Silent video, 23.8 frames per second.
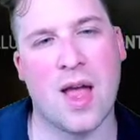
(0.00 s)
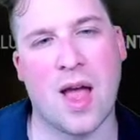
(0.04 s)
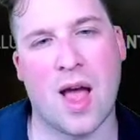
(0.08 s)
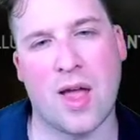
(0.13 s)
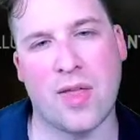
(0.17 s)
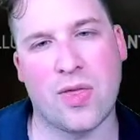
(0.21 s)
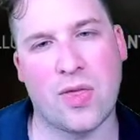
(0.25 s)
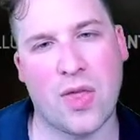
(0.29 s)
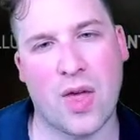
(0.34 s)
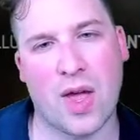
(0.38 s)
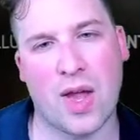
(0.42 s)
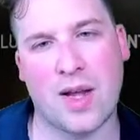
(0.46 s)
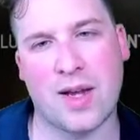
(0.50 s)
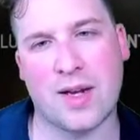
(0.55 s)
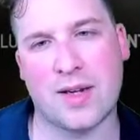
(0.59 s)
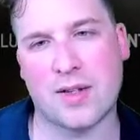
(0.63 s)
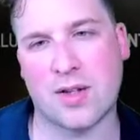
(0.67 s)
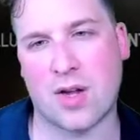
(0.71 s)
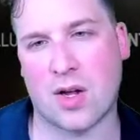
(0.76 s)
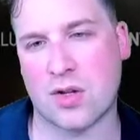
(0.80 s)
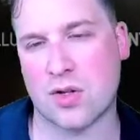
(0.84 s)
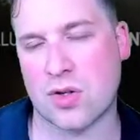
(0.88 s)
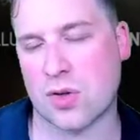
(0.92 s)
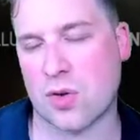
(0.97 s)
And then
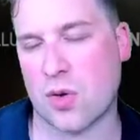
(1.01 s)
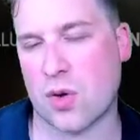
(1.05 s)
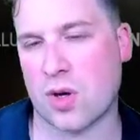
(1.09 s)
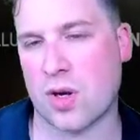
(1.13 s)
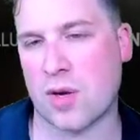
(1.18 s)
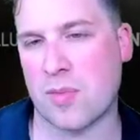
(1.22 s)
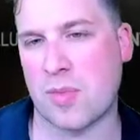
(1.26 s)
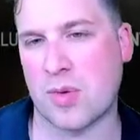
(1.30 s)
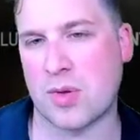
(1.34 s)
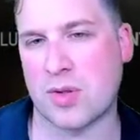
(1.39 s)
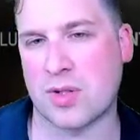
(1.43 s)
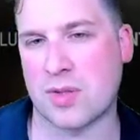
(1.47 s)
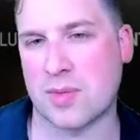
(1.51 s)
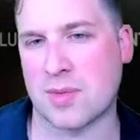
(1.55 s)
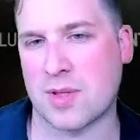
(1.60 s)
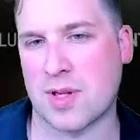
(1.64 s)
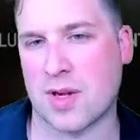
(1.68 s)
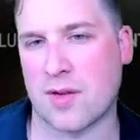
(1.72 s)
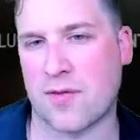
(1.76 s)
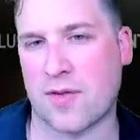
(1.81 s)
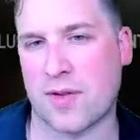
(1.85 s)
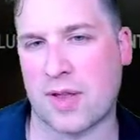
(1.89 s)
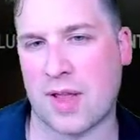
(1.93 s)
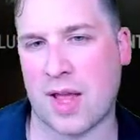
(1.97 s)
he's also going to boost
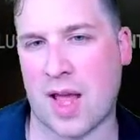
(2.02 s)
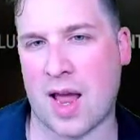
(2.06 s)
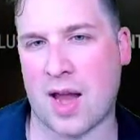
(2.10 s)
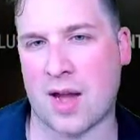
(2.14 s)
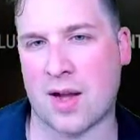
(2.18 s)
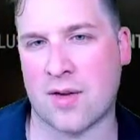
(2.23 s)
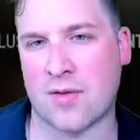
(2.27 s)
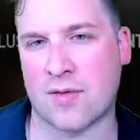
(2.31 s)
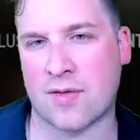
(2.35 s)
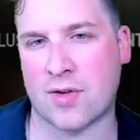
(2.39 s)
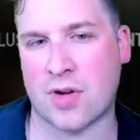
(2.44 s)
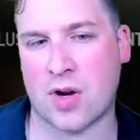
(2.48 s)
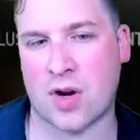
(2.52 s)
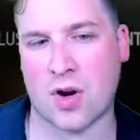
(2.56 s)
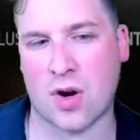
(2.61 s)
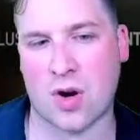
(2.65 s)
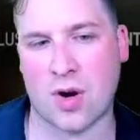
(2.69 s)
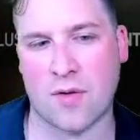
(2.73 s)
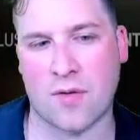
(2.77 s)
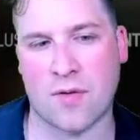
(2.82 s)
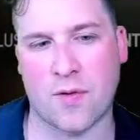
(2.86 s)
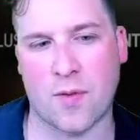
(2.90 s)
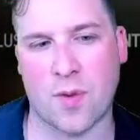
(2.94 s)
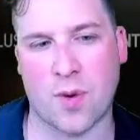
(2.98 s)
himself at the end of
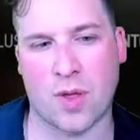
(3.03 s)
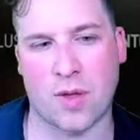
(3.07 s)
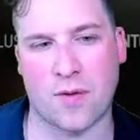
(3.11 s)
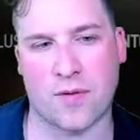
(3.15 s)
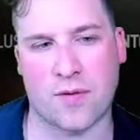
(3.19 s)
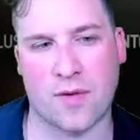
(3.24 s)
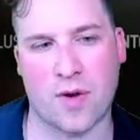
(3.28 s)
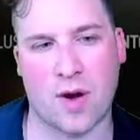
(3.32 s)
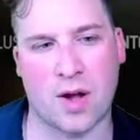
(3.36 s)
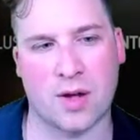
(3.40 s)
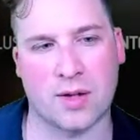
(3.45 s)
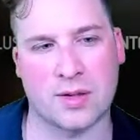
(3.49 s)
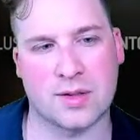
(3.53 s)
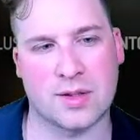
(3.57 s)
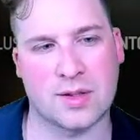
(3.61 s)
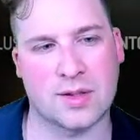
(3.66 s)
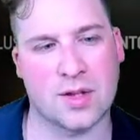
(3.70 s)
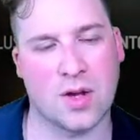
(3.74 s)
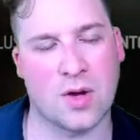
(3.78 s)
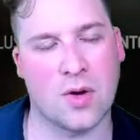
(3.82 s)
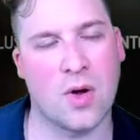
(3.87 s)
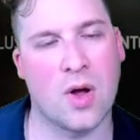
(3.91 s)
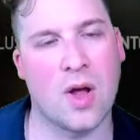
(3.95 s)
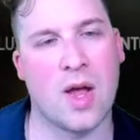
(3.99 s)
turn for the frost.
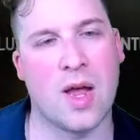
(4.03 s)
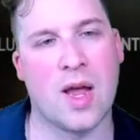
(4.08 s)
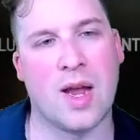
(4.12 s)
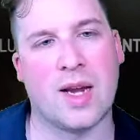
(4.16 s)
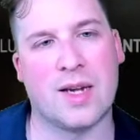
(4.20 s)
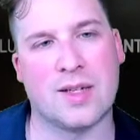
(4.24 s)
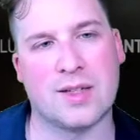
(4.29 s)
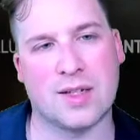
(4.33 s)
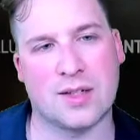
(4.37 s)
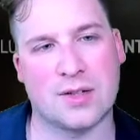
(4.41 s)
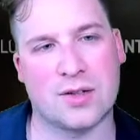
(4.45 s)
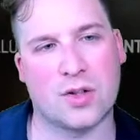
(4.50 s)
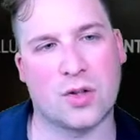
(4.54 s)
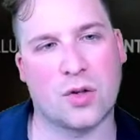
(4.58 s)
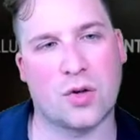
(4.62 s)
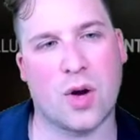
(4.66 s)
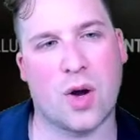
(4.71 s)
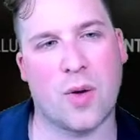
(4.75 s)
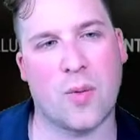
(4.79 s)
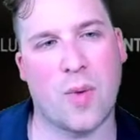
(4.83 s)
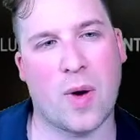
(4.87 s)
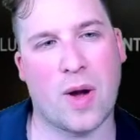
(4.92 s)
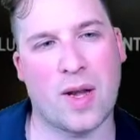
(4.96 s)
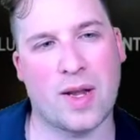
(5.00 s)
So it's actually a
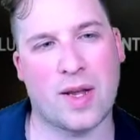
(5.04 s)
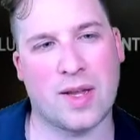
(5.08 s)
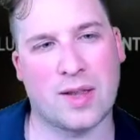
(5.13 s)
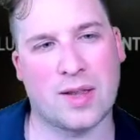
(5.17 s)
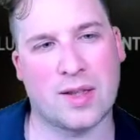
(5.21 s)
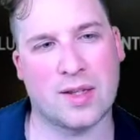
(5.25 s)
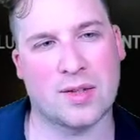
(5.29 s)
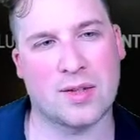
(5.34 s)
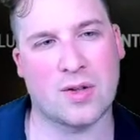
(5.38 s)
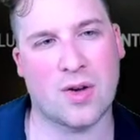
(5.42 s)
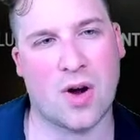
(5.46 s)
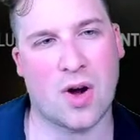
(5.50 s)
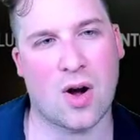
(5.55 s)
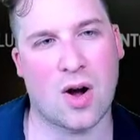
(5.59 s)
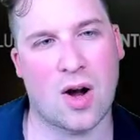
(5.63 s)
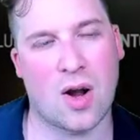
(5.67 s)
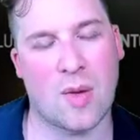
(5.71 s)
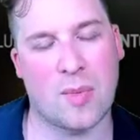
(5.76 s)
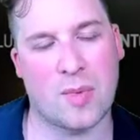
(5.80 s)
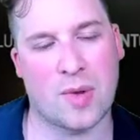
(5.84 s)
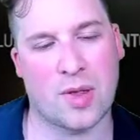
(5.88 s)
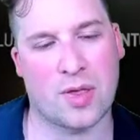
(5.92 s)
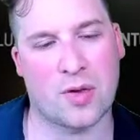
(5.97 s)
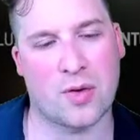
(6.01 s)
great way to get this card
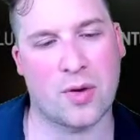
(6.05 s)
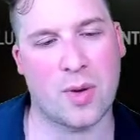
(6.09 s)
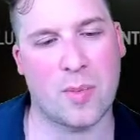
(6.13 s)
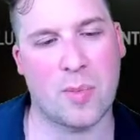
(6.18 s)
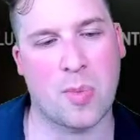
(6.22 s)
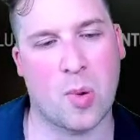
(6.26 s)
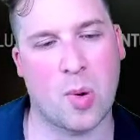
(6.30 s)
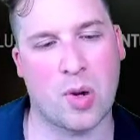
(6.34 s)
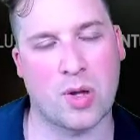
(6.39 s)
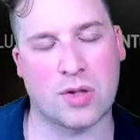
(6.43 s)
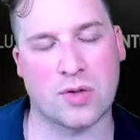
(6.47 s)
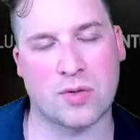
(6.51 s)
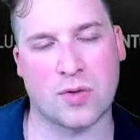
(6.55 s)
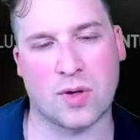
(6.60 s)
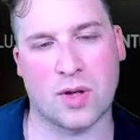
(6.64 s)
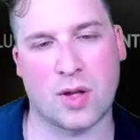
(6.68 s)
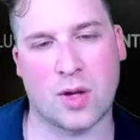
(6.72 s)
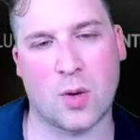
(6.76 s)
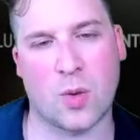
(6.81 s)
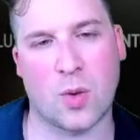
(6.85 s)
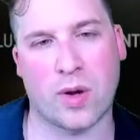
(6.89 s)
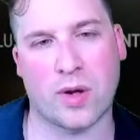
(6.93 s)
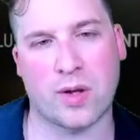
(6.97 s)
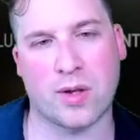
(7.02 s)
up to 3 points really
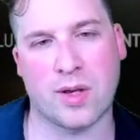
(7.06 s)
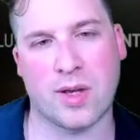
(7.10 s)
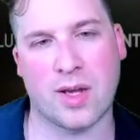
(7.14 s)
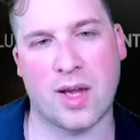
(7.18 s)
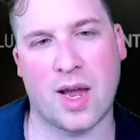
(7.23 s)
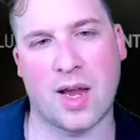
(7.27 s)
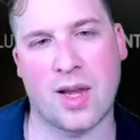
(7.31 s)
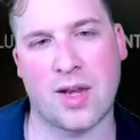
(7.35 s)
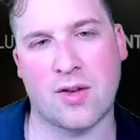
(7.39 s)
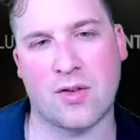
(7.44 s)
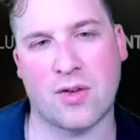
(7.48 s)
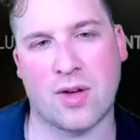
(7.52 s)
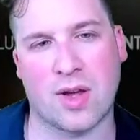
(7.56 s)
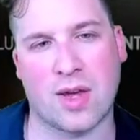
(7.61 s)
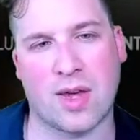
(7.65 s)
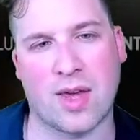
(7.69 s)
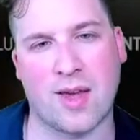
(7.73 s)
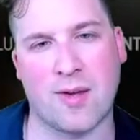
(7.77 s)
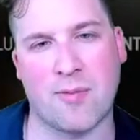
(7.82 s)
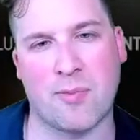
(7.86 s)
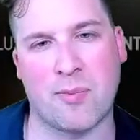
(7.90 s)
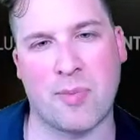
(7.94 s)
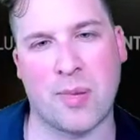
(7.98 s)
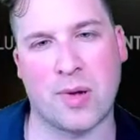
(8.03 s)
quickly, and you can
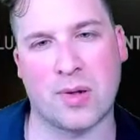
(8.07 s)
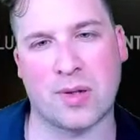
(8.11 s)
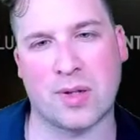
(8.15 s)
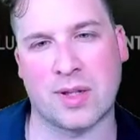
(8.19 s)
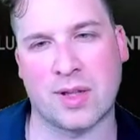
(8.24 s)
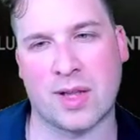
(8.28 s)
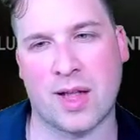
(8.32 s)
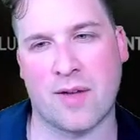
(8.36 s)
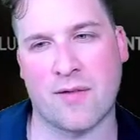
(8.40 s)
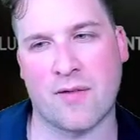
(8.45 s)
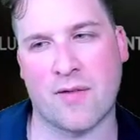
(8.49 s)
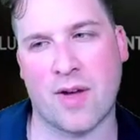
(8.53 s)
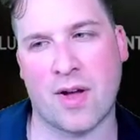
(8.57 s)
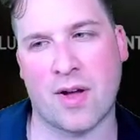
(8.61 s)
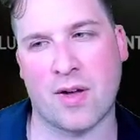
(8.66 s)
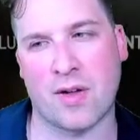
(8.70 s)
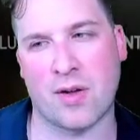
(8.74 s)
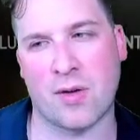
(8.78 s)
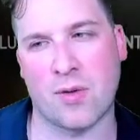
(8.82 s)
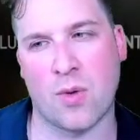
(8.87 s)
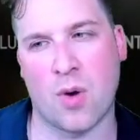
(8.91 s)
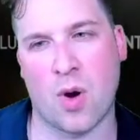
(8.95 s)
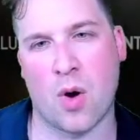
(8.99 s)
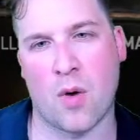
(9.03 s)
keep building that
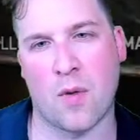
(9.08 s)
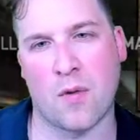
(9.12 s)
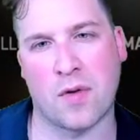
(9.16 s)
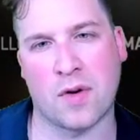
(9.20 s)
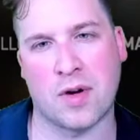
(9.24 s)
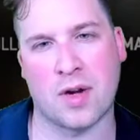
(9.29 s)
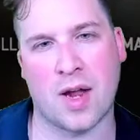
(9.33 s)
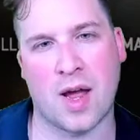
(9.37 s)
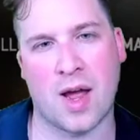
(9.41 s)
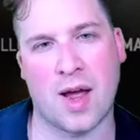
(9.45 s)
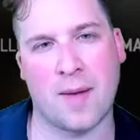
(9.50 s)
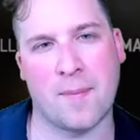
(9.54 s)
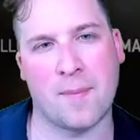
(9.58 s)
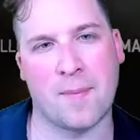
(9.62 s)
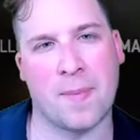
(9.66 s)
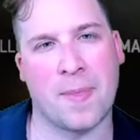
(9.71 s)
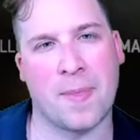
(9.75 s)
value over time.